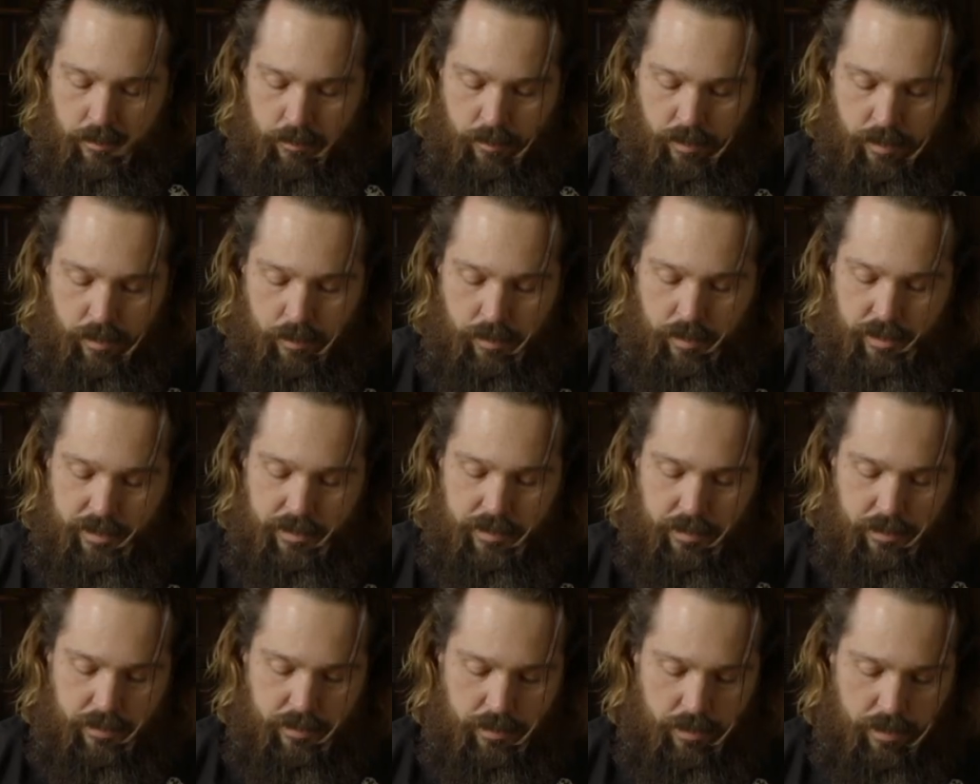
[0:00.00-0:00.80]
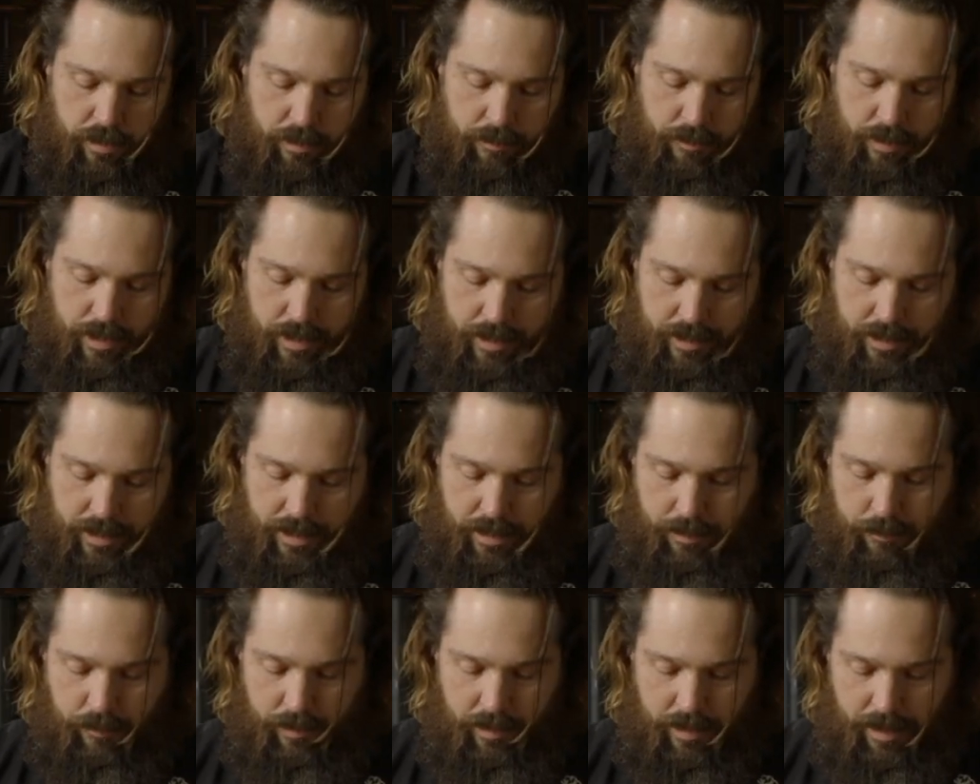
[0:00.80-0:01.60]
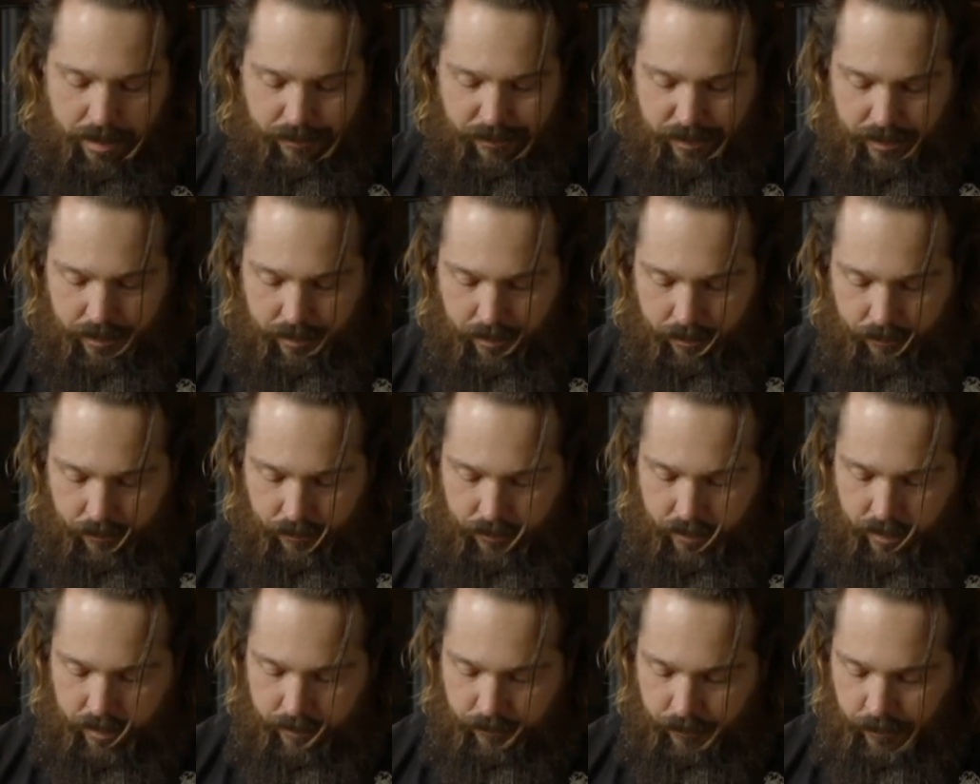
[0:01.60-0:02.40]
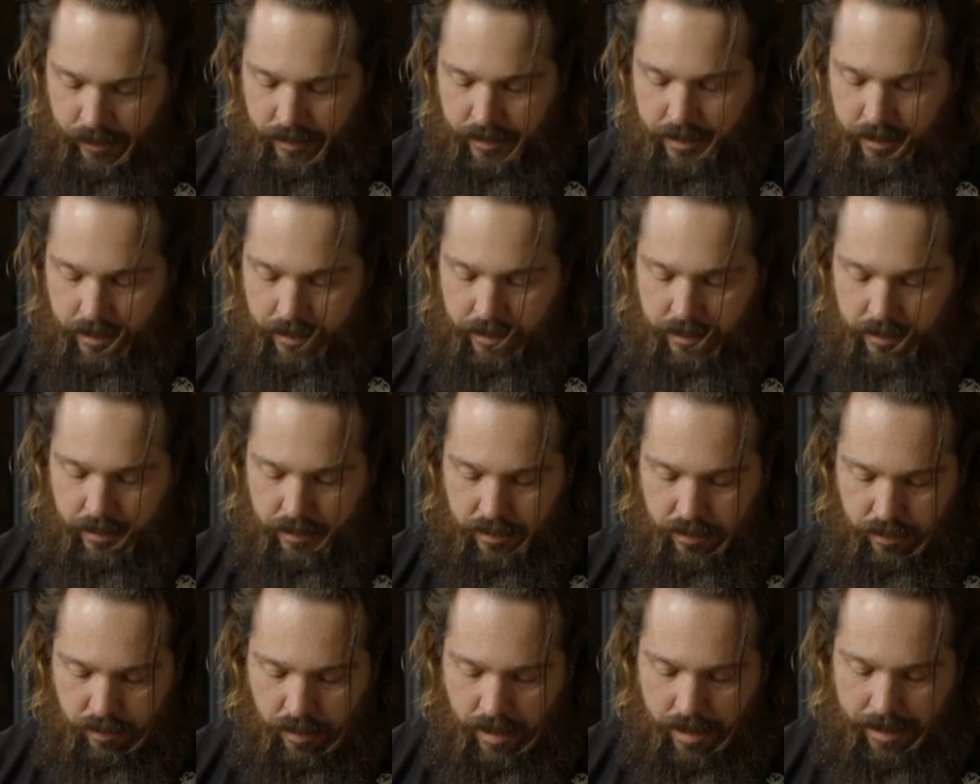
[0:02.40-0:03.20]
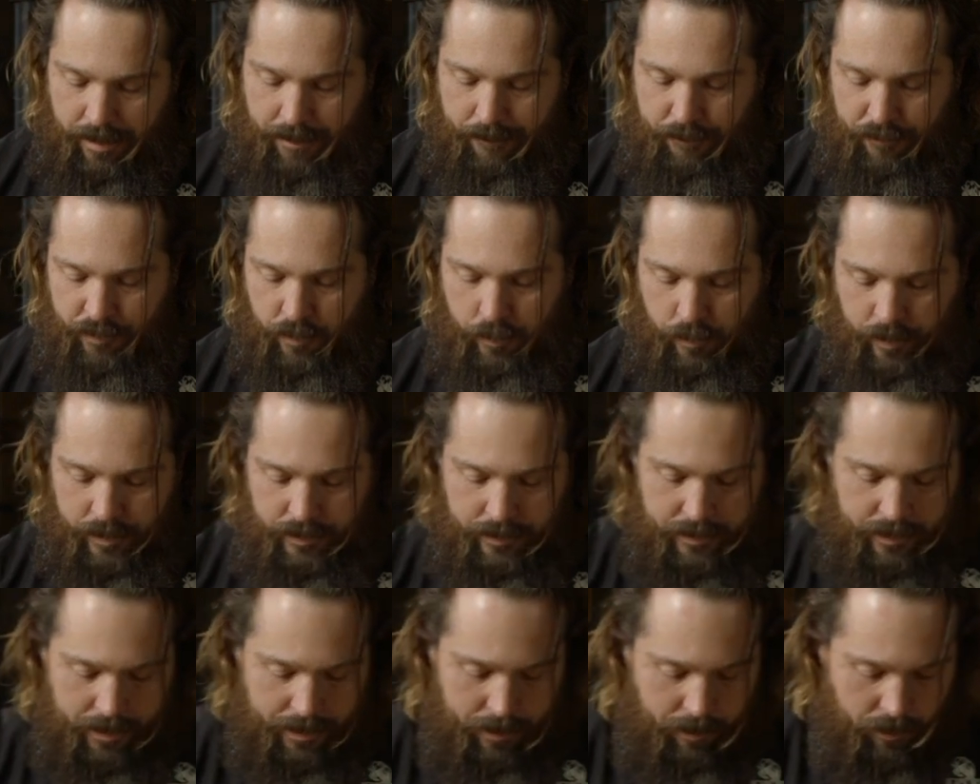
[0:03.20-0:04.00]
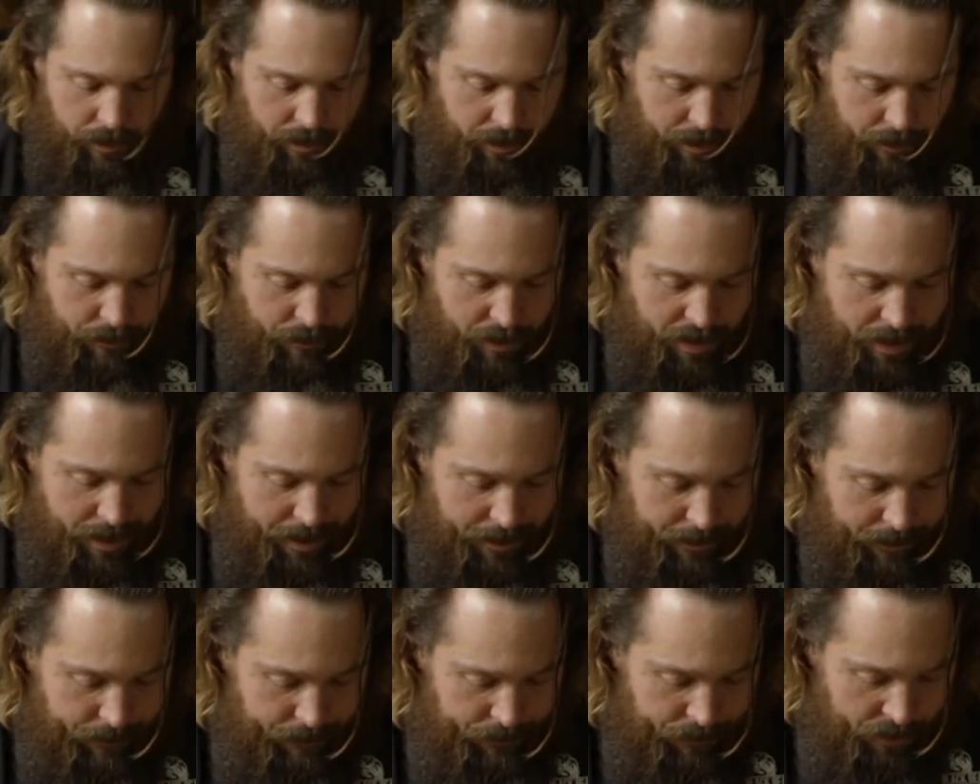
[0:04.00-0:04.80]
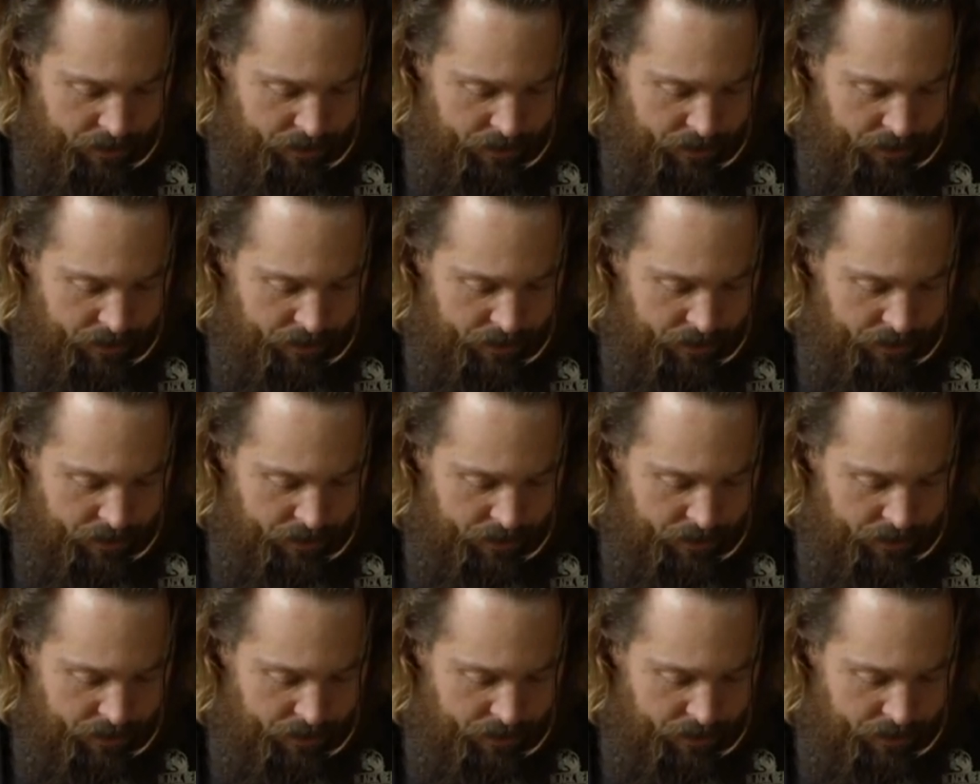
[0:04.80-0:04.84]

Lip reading: We always use iron bark here, we love it. Vintage Australian Queensland iron bark.